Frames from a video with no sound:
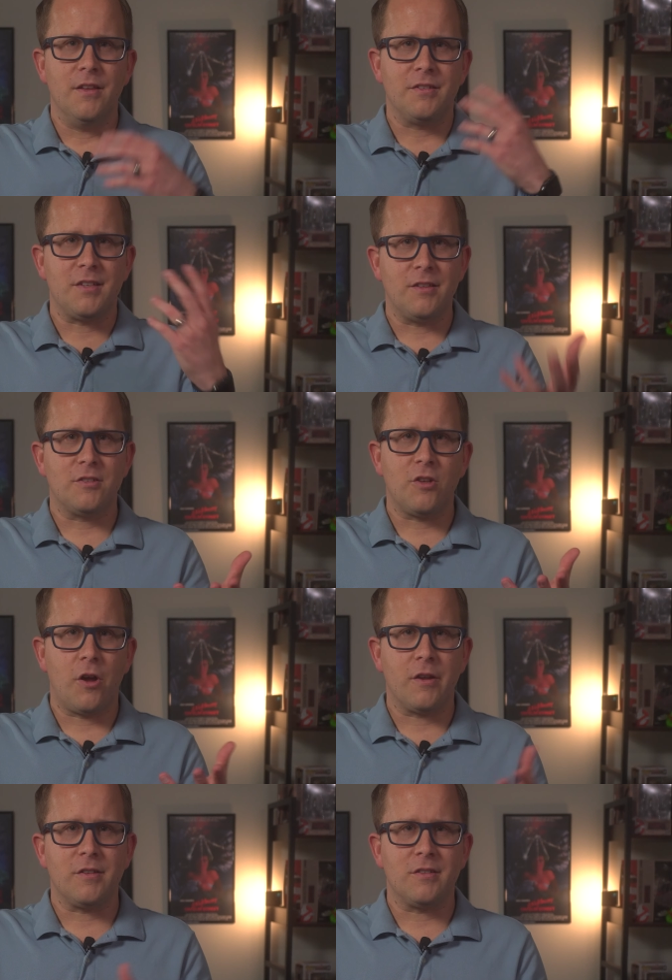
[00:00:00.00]
The sun
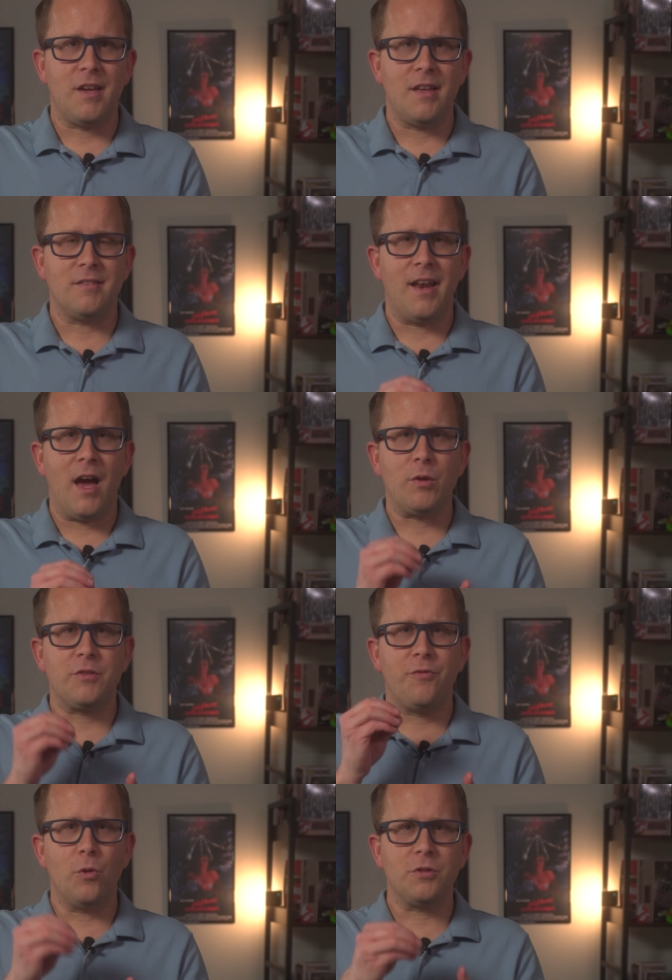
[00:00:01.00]
started to set and I
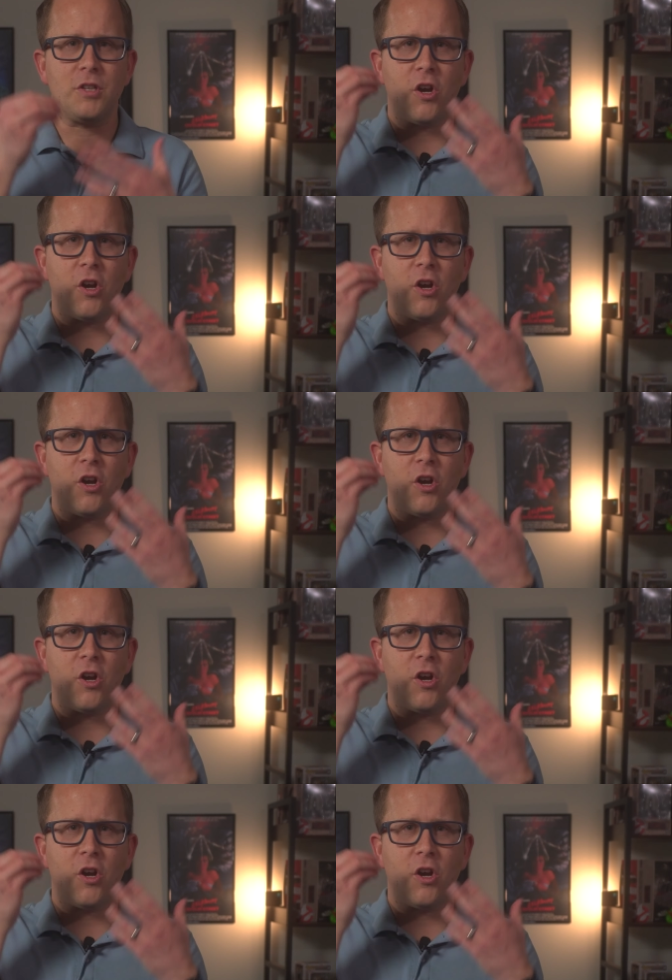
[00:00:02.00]
was forced